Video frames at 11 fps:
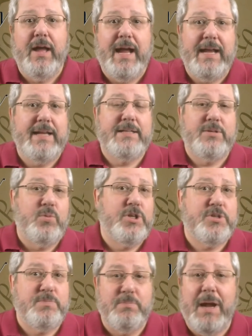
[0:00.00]
I get to
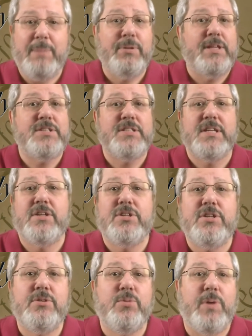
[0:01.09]
wish my blessings
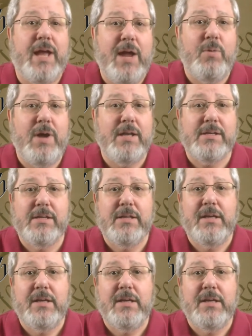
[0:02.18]
onto you in the way I want,